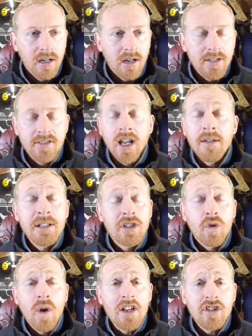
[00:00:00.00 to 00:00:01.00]
At
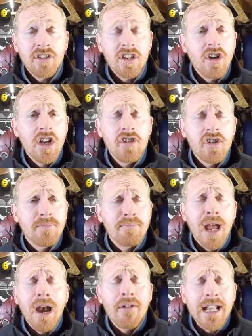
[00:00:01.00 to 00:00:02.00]
Simon's Quest, you can just
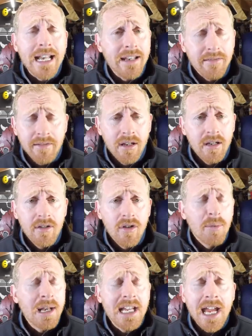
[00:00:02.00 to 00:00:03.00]
bury it.
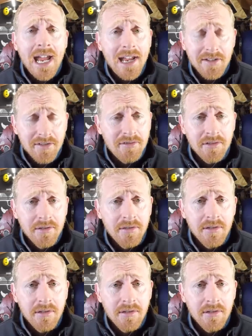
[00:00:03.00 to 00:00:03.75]
Nobody cares.